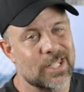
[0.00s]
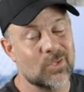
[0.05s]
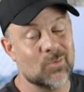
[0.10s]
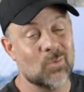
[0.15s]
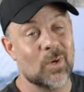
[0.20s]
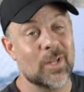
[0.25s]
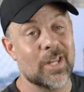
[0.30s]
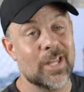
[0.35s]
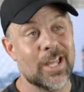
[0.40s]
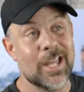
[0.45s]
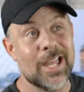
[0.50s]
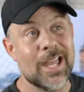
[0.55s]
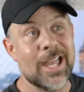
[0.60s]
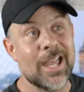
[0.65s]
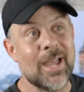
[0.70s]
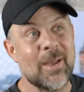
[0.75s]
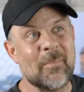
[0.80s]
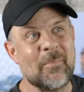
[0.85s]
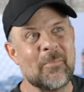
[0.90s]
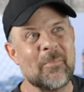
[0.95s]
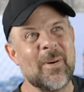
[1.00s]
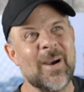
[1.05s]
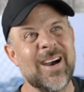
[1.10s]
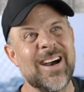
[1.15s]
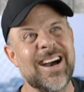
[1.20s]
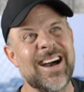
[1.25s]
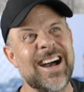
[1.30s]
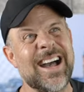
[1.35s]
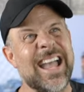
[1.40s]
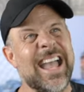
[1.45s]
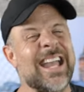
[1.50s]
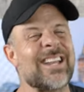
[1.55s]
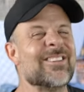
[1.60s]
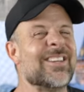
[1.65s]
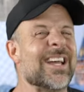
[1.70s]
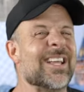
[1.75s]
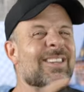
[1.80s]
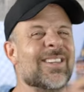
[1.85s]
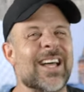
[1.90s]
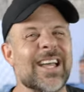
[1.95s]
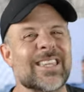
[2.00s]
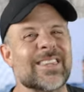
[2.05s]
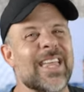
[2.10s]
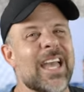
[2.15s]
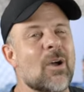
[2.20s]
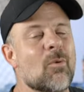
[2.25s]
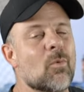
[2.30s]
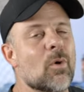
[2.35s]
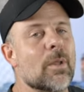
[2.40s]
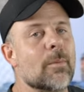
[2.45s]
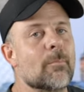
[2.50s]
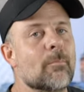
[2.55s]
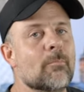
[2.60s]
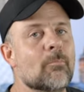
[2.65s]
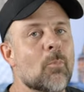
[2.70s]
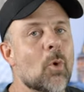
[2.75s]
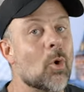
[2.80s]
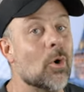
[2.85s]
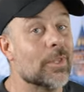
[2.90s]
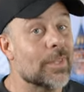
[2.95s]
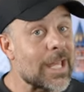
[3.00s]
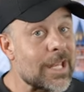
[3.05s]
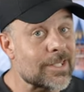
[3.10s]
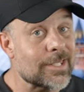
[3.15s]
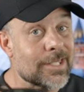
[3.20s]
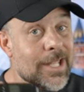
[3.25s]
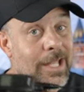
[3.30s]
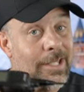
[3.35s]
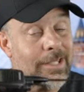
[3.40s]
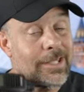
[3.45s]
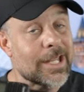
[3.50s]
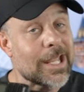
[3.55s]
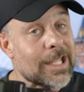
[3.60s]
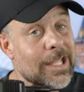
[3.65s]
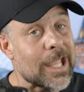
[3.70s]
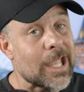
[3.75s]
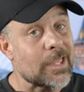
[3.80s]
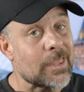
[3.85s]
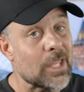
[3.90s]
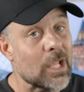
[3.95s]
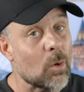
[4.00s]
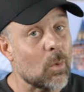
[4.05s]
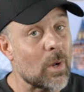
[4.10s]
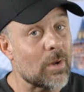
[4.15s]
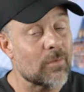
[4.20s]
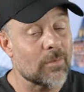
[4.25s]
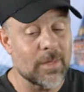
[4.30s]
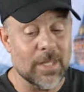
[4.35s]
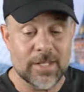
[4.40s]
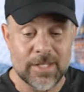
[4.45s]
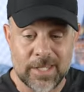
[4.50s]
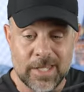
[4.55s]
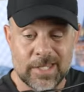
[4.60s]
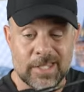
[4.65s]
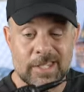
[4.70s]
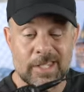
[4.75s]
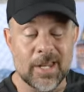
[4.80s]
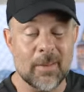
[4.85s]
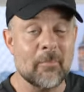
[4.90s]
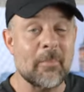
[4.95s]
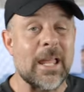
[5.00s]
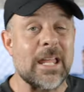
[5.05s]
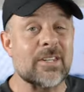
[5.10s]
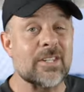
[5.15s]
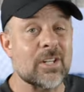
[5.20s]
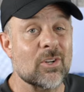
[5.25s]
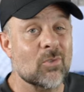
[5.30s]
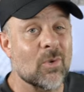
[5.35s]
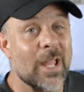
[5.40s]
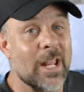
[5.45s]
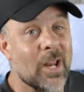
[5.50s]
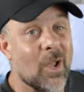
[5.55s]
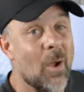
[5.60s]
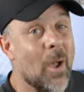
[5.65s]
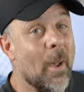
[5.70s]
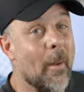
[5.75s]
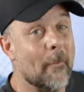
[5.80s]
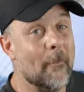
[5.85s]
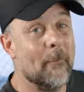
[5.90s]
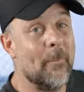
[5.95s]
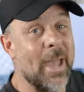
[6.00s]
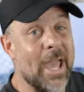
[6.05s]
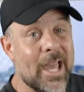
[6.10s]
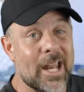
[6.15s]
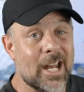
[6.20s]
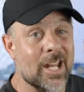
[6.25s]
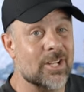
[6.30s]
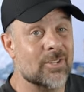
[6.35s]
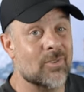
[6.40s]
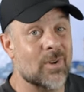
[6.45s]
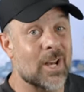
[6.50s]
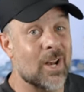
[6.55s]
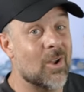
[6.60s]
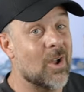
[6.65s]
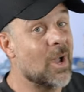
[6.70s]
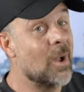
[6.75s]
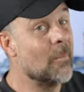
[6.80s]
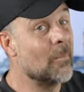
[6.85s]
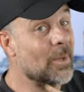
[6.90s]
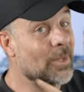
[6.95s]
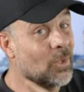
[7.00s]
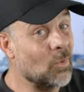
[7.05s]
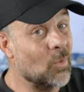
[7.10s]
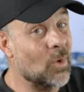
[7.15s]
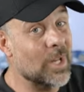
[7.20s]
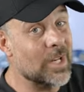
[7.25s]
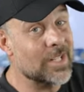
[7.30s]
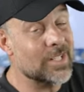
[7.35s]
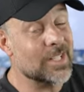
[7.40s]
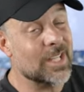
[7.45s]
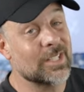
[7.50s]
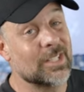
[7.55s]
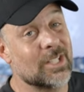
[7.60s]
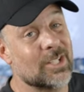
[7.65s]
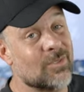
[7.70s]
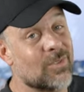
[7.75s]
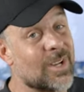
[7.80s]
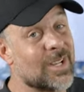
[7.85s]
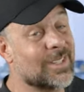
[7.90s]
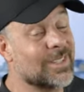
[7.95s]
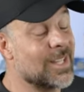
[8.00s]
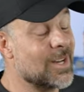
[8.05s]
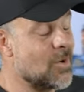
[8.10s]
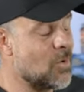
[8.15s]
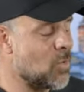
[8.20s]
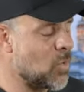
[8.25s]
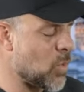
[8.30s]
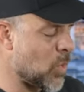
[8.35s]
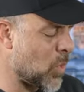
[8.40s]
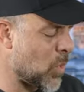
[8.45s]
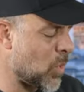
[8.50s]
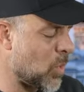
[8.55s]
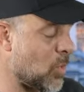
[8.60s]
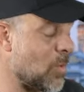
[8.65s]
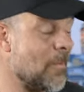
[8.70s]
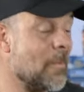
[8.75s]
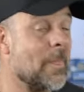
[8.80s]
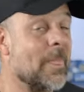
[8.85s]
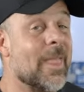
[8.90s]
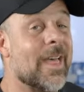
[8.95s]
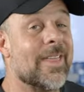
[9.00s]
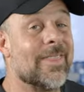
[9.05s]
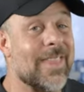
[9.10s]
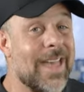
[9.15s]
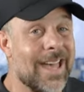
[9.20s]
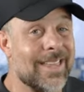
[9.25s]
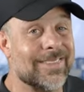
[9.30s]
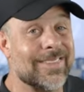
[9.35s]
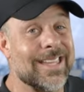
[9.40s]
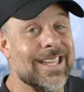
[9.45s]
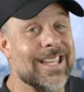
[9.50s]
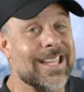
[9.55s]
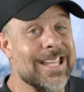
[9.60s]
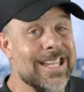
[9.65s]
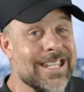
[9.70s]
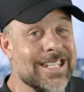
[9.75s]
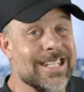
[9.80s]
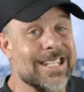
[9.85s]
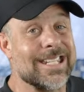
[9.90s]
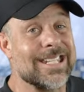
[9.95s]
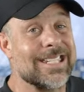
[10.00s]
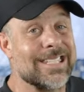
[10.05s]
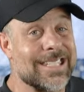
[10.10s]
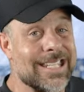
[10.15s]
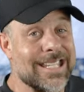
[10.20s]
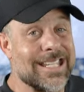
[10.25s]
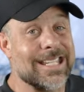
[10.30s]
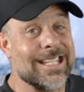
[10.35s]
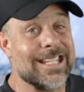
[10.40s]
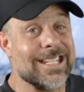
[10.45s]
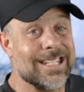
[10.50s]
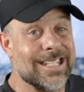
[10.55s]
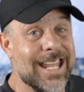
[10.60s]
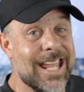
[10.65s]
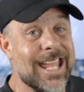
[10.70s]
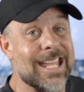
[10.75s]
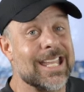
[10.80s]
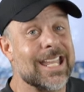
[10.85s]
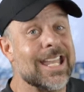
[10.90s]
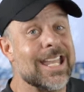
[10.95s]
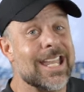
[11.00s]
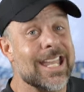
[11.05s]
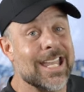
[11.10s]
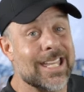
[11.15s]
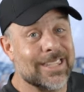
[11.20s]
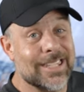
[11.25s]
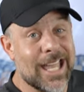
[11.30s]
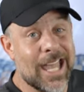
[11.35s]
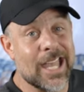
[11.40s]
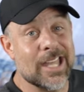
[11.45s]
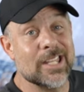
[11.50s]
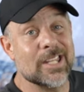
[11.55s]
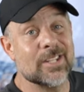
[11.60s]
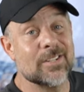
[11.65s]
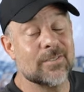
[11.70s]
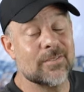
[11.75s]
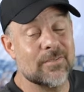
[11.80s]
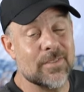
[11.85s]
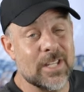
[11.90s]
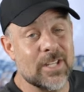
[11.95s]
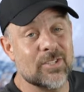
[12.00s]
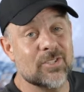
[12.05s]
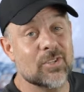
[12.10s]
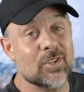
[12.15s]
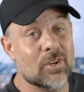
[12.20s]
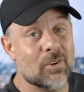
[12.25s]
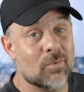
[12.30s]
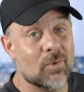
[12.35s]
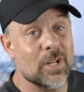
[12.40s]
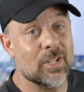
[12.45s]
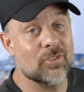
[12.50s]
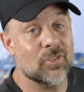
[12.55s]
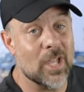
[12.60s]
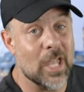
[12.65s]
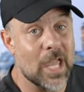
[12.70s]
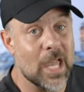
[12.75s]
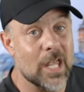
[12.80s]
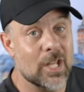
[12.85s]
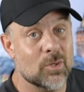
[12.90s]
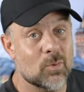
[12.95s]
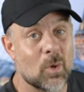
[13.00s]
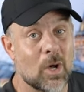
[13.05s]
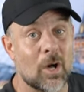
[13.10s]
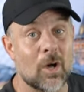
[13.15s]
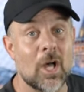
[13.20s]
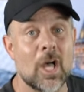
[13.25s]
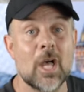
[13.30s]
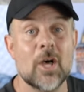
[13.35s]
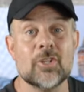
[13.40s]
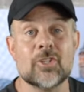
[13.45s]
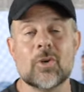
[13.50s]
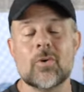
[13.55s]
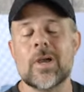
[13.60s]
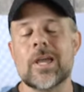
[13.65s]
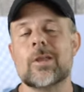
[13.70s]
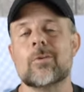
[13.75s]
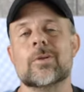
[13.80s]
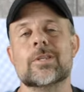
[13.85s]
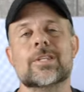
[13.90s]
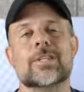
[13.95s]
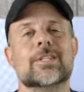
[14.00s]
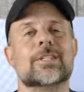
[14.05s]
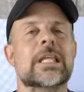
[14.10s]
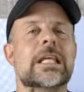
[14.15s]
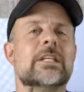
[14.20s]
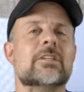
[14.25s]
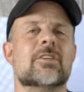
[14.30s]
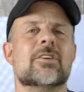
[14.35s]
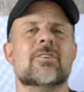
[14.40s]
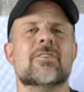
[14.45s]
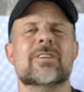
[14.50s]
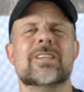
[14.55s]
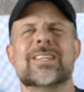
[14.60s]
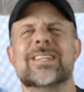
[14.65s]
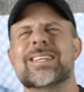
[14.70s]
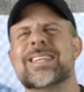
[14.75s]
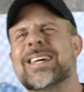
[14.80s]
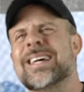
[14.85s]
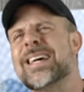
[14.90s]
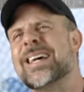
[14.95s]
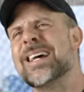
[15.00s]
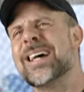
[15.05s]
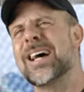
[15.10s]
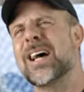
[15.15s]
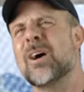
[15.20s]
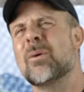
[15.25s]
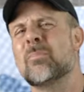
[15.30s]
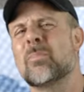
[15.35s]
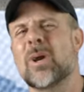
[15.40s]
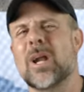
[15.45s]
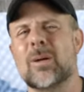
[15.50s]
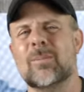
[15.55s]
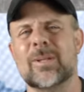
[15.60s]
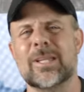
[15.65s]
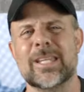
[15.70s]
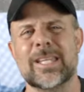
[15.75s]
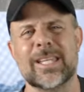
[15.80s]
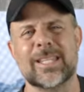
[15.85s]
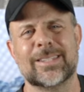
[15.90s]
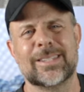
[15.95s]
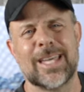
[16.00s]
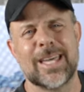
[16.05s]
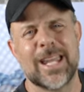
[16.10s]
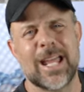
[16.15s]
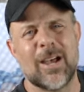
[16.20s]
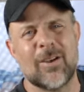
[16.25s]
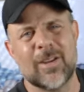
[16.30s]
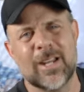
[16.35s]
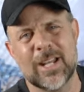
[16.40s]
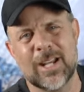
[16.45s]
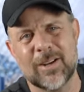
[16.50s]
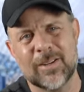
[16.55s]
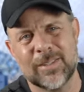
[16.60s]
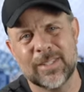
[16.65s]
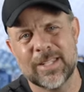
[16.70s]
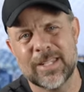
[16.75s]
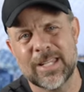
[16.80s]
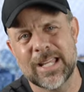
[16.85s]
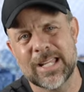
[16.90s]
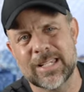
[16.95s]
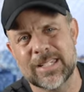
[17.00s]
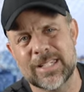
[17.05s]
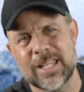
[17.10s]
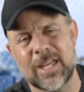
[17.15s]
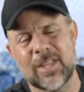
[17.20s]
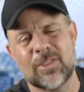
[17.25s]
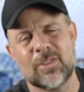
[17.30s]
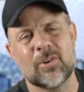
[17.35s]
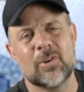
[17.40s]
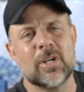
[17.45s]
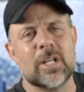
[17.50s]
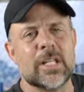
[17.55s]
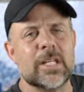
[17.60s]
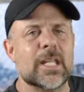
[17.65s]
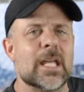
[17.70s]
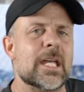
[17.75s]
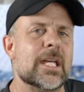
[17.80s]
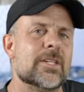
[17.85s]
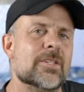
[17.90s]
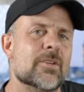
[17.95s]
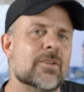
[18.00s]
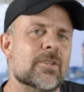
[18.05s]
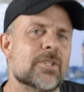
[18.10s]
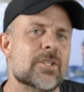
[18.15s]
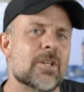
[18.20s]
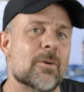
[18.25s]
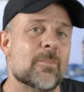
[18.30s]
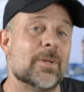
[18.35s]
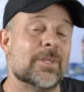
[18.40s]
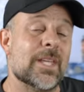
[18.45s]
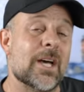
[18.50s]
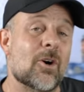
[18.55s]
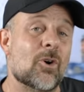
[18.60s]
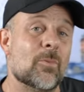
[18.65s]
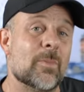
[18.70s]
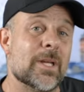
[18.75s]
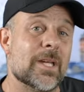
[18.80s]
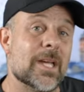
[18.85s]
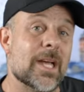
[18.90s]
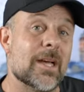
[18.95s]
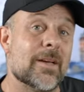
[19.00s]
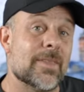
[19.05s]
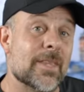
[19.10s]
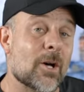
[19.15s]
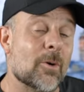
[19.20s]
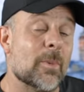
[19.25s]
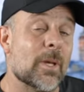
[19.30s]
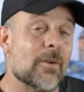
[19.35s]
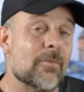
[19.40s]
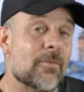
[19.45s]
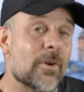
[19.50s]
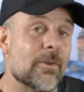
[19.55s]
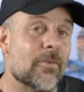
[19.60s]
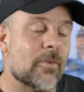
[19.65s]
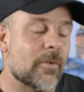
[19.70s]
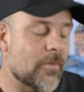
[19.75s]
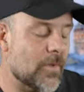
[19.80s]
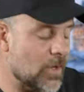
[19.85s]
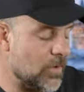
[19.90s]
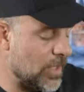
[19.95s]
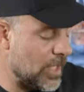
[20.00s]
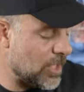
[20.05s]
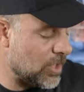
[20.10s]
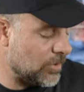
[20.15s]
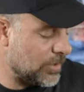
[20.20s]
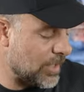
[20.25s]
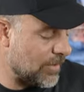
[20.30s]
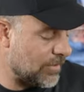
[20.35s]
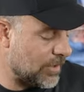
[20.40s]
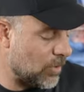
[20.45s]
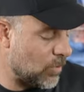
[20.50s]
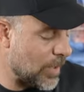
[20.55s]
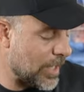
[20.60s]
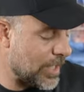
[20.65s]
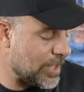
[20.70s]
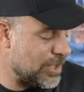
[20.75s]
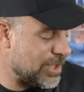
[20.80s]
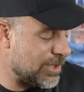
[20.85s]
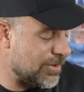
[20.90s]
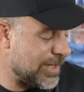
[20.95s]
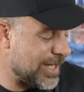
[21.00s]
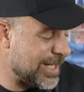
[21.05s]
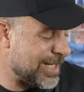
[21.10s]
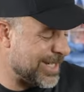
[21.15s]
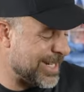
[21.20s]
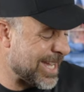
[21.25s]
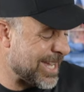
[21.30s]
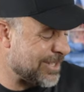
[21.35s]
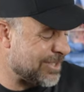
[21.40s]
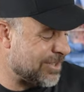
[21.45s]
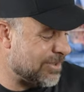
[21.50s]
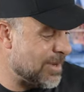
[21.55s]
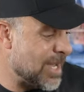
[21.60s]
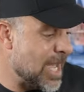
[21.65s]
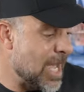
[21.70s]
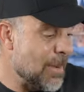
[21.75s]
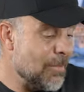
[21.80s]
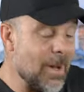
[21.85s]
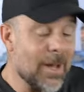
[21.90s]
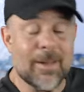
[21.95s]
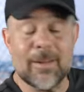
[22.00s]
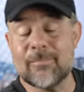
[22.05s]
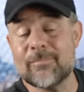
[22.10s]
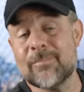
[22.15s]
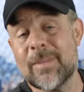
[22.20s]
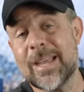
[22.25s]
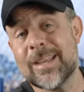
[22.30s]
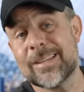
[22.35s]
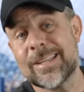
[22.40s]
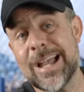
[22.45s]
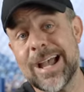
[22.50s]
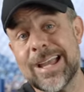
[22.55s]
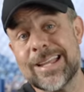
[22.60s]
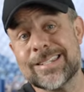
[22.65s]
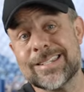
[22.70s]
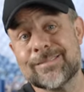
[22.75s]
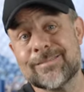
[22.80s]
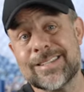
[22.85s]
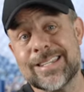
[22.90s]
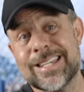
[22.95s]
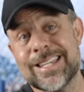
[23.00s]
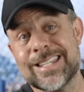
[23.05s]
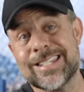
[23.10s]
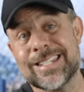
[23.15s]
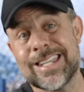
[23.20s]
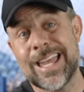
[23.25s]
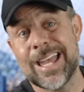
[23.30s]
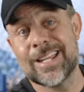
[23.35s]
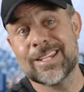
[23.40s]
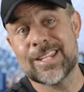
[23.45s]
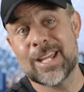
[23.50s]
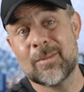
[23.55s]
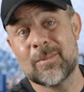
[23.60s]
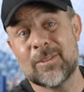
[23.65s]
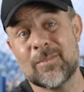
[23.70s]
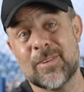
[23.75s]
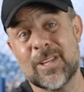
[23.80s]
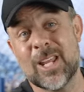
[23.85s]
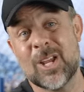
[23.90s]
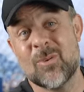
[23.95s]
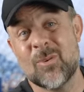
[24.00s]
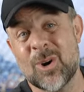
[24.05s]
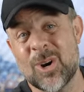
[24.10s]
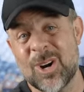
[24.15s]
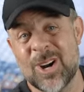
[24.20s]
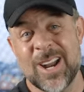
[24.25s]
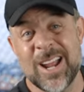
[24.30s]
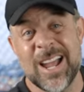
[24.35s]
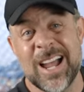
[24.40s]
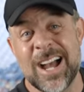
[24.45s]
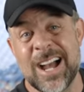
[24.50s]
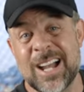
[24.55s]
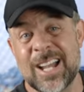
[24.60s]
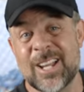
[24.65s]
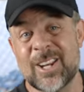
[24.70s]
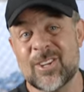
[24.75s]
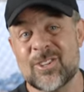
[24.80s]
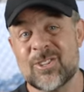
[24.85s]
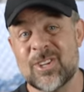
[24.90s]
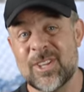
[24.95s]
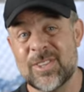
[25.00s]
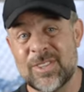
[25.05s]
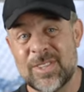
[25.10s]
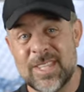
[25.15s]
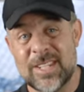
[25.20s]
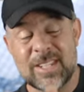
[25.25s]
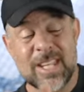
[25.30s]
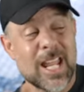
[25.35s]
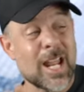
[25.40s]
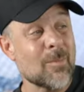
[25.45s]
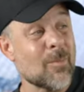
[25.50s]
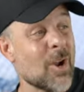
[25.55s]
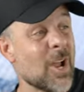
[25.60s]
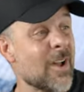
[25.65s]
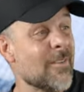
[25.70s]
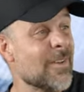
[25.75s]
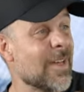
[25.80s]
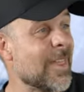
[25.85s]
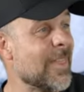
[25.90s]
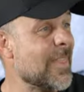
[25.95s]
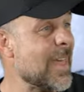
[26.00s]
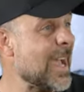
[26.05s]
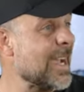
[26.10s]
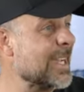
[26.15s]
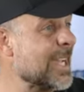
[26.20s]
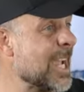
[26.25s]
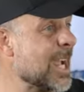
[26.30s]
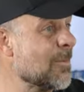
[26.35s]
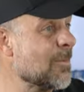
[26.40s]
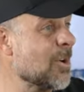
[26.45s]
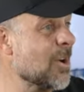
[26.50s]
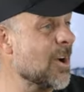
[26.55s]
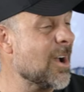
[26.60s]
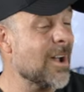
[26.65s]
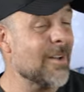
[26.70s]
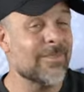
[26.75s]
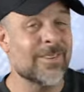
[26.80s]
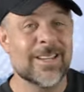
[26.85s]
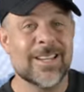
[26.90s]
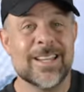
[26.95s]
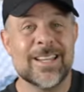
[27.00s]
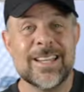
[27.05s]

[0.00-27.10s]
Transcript: this one. But actually, I like that one more. That's not to take anything away from this. This is amazing radio, badass radio. But the one inside the truck there, whew, that thing is a stinking tank. And that is feature rich as well. So anyways, stay tuned and I'll probably get that out here in the next uh, 30 days or so, but that will be a that'll be a fun review that you'll definitely want to tune in on uh, to. But Guys, it's that time of the video where I'm gonna shut this camera off, that camera off,